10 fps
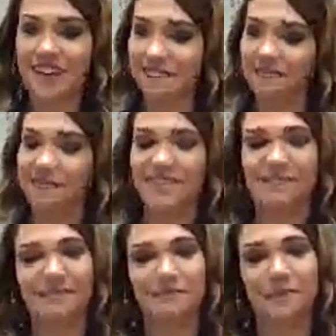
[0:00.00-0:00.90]
Yeah,
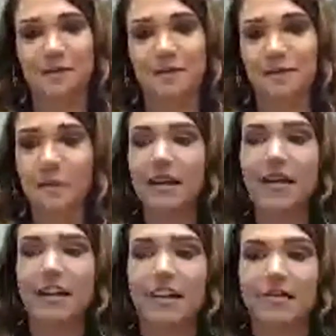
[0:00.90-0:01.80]
maybe I
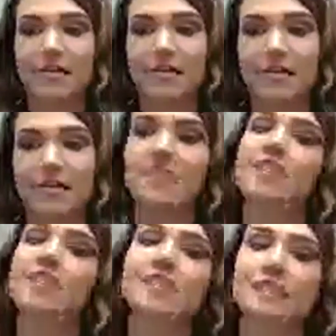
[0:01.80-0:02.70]
need intervention.